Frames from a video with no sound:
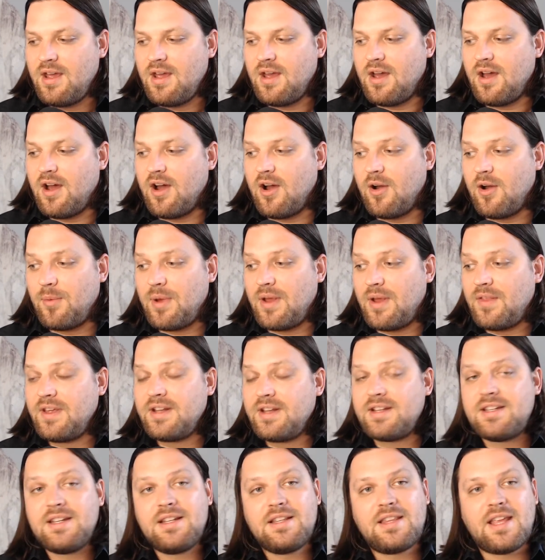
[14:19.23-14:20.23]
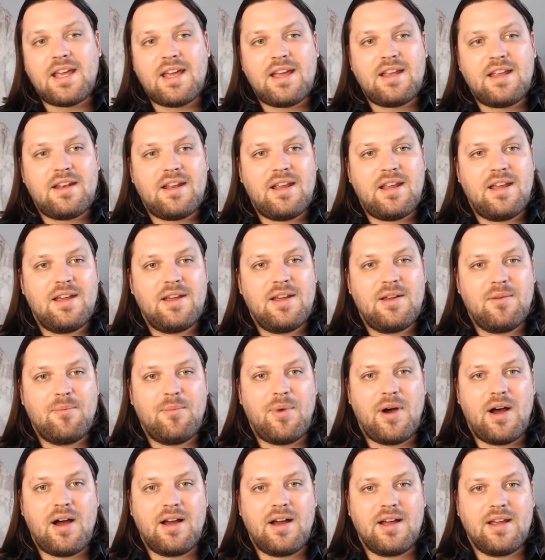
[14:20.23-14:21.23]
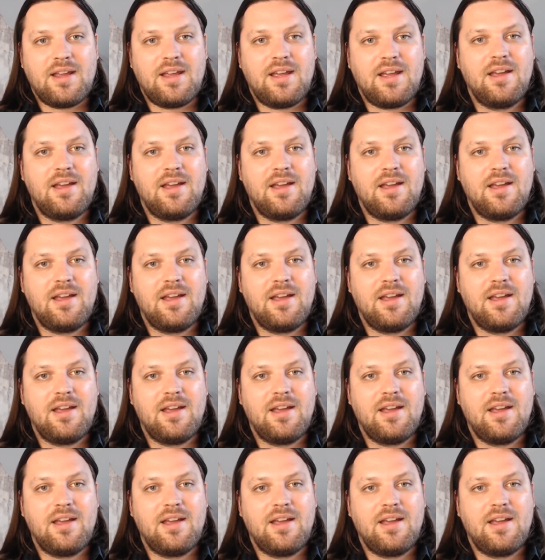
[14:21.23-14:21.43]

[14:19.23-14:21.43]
And they did that by